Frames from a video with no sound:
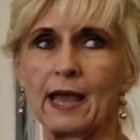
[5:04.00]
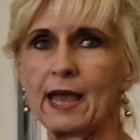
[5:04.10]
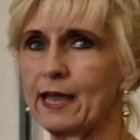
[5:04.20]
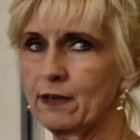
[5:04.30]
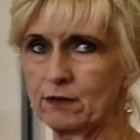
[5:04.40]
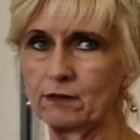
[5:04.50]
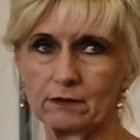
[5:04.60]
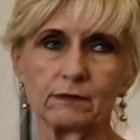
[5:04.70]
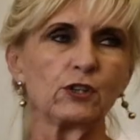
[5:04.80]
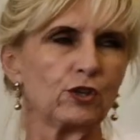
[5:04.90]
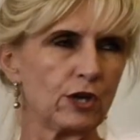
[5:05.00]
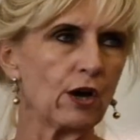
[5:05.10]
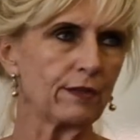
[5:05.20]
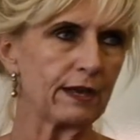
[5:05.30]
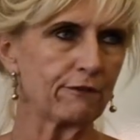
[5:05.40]
angle. You
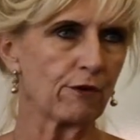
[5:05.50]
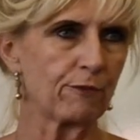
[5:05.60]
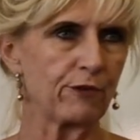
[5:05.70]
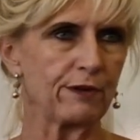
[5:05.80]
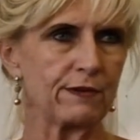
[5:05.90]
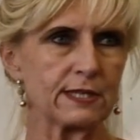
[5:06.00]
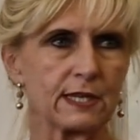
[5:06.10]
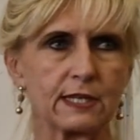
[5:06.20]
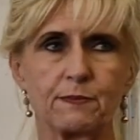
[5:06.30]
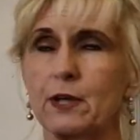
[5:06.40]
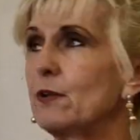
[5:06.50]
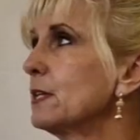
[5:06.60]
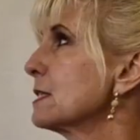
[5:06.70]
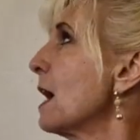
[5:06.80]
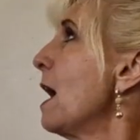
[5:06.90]
know that from previous experience.